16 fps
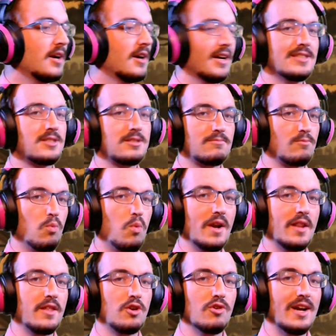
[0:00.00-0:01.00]
It's one
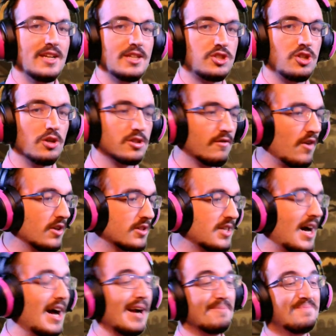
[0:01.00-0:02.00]
of the greatest shows of all
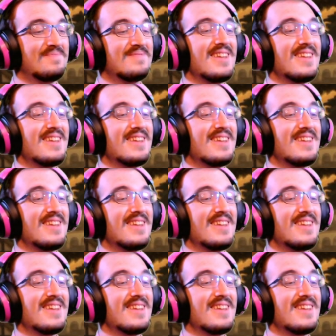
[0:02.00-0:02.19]
time.